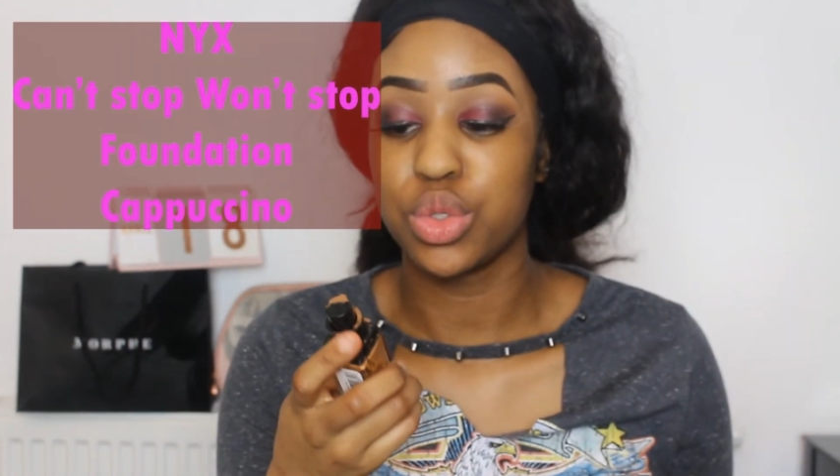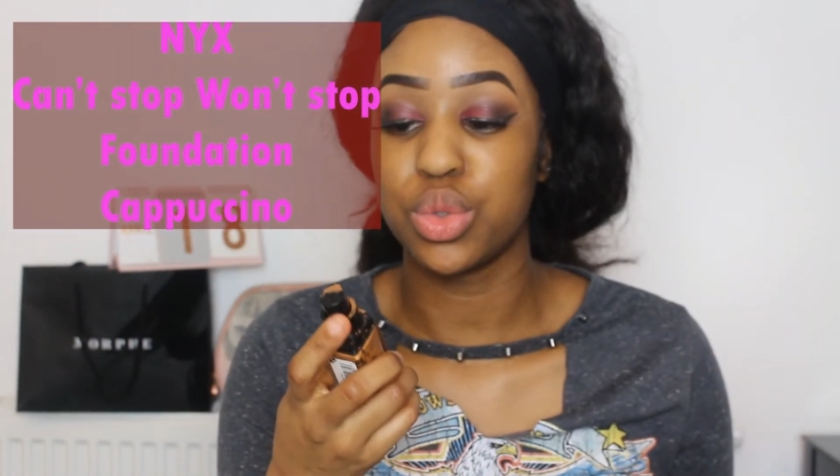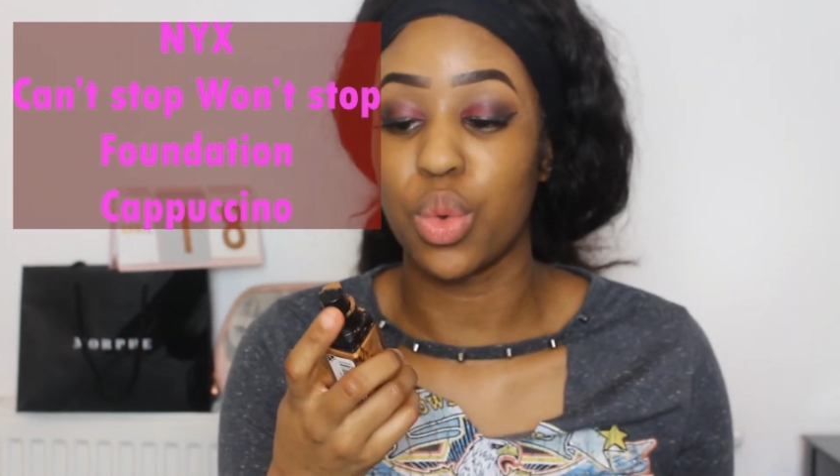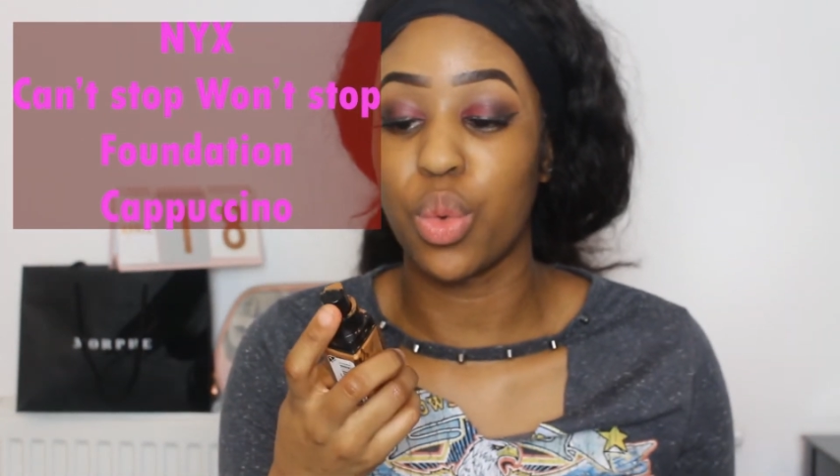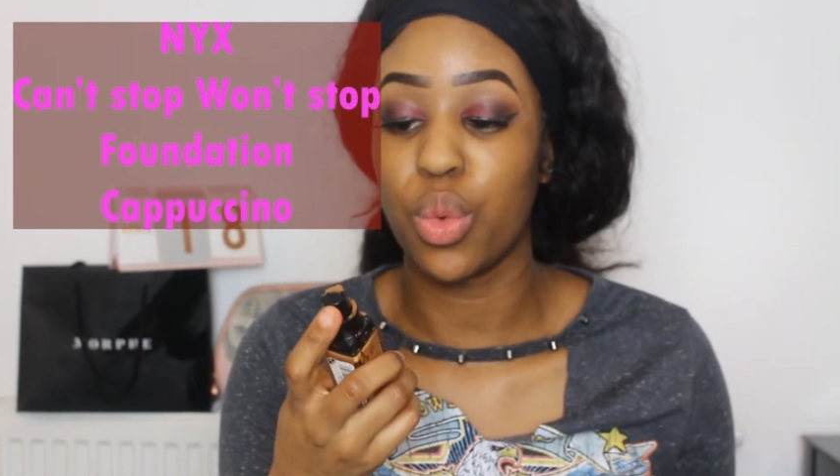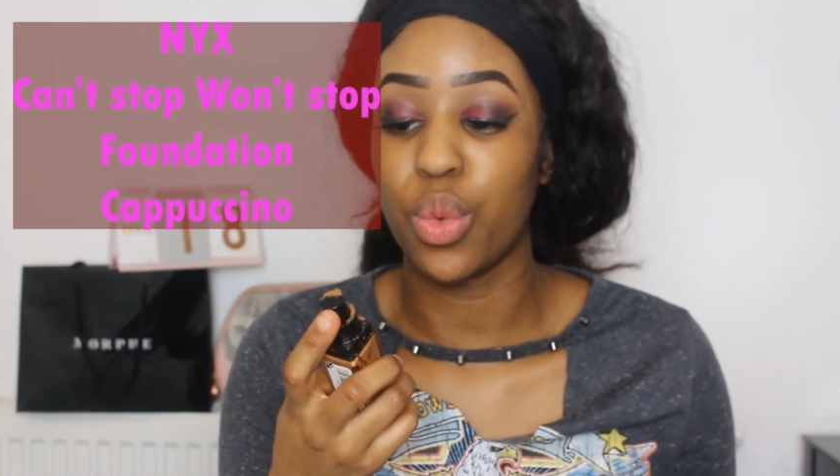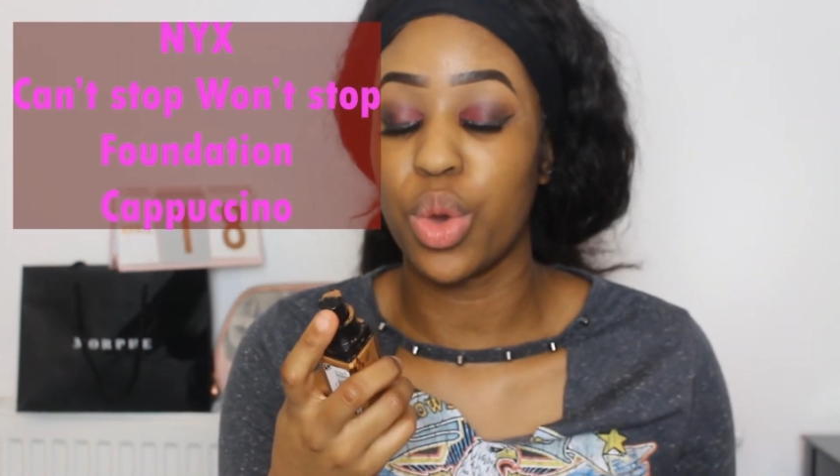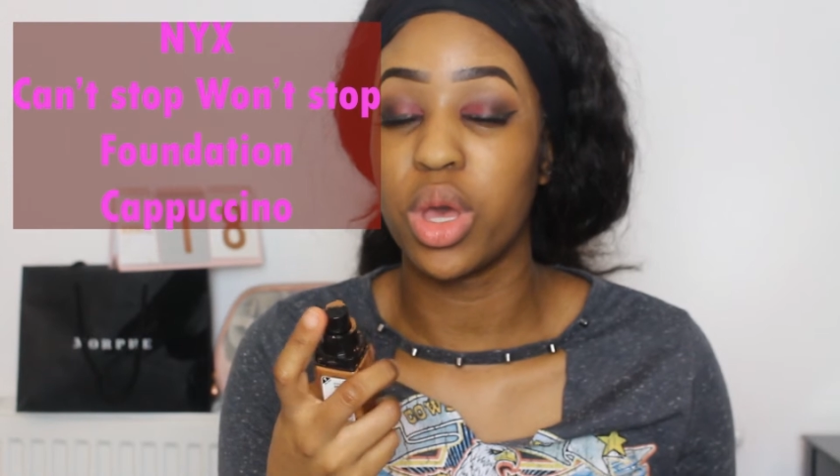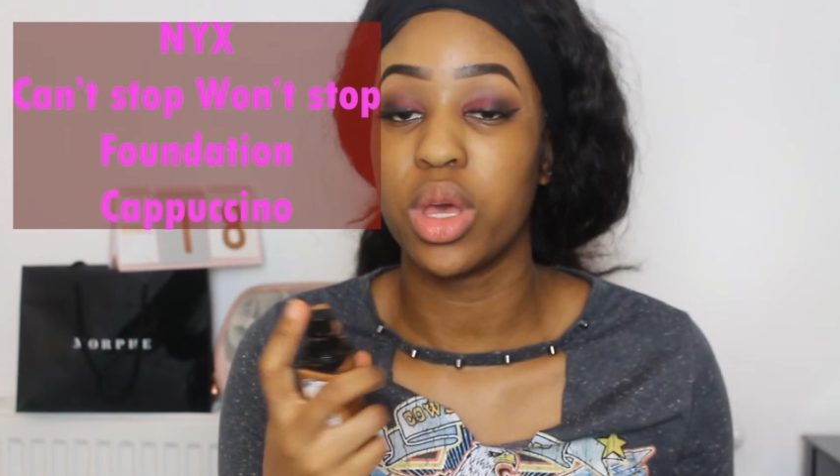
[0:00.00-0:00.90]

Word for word: So